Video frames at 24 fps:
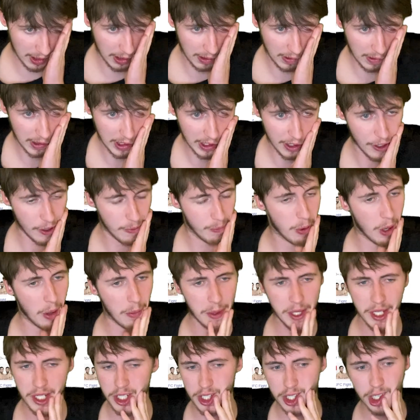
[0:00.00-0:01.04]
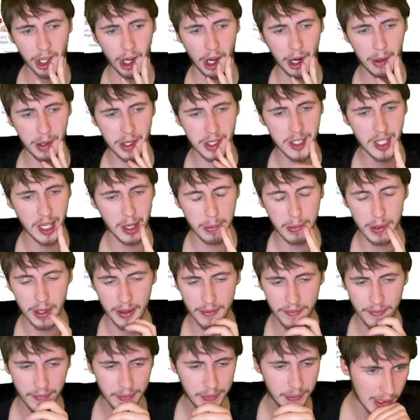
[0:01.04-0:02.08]
you could probably just go with
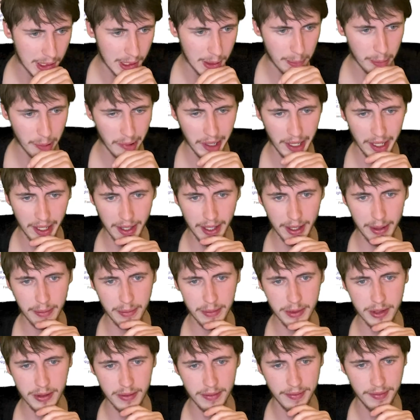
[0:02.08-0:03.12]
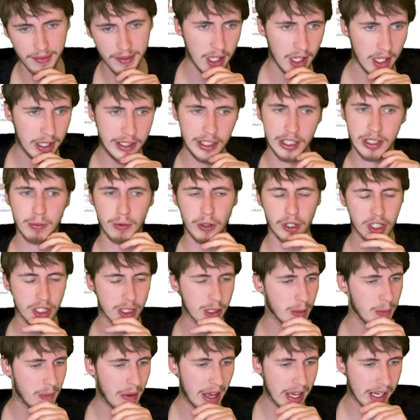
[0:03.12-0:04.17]
skipping the prelims and just watch
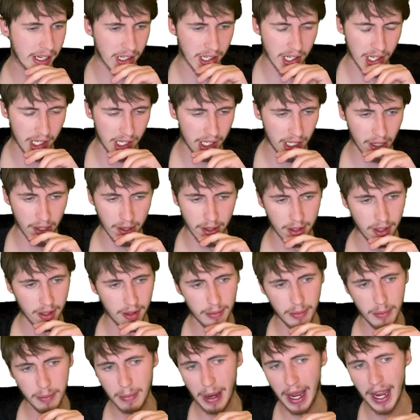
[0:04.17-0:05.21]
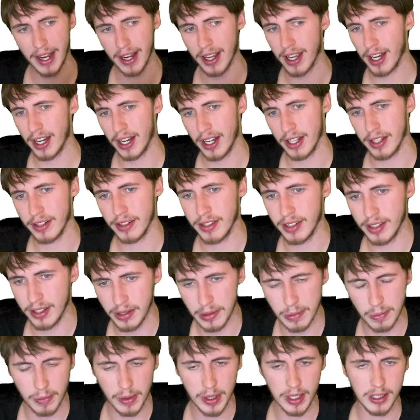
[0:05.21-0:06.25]
the main card. The main card
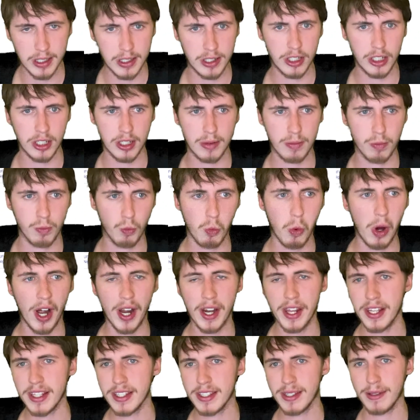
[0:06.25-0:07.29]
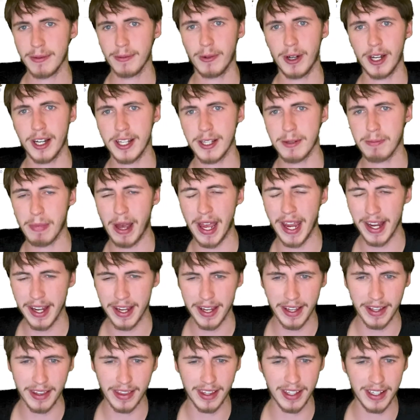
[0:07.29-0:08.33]
is just what is
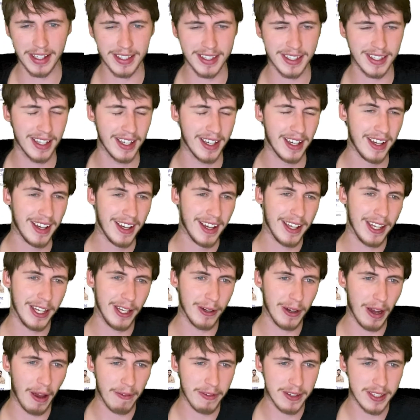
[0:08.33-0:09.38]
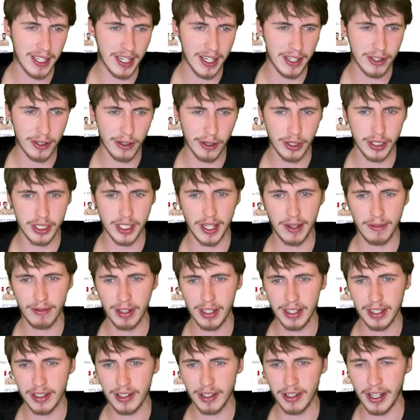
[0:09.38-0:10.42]
making this UFC
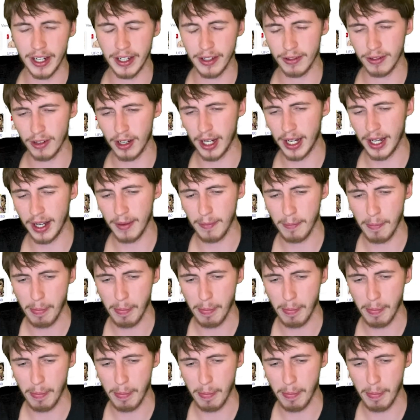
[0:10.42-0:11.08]
279 great.